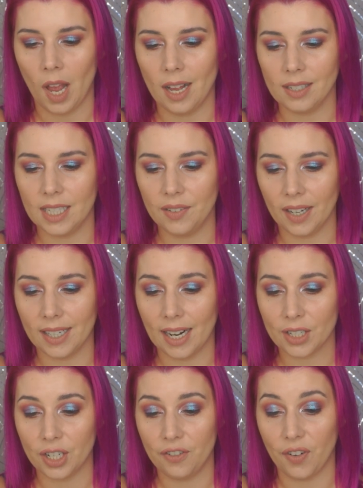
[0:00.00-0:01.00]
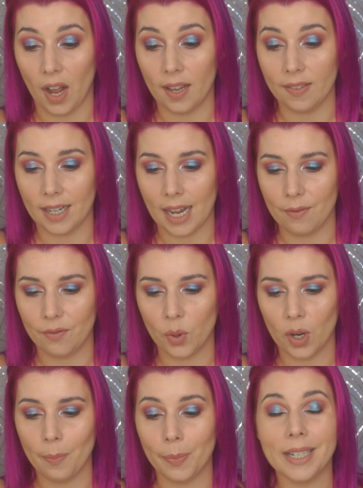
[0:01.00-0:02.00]
I'll see if I can actually find the name
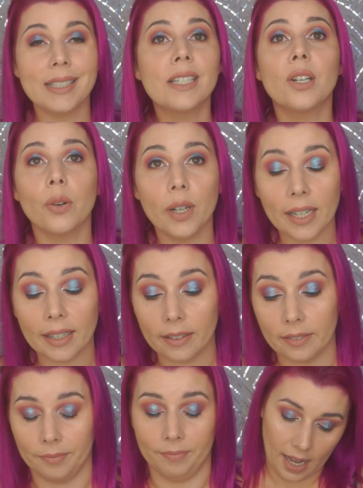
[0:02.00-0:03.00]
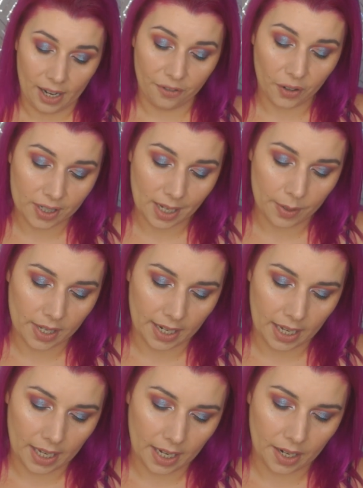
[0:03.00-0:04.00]
for it, but it's in Korean. At first I was
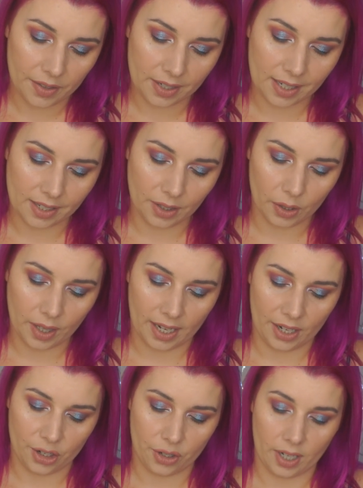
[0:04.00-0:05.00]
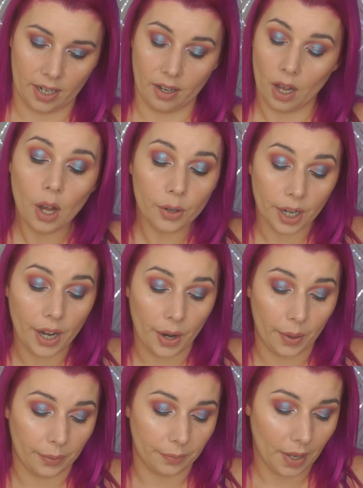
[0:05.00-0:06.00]
like, this doesn't look that interesting. Oh no,
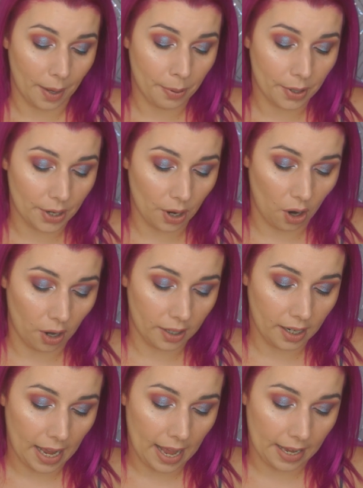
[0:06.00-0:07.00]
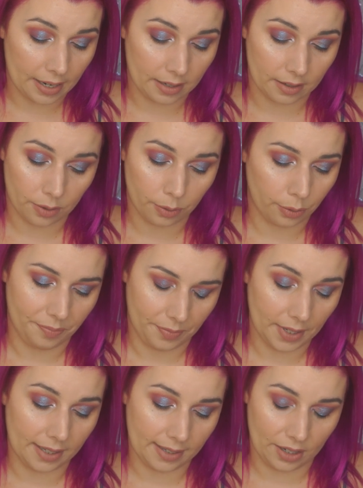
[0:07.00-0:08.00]
no, I put it on and
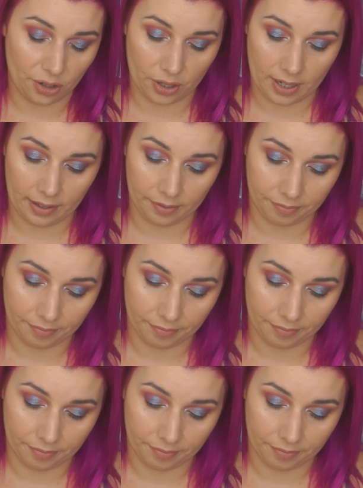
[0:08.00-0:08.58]
it's interesting.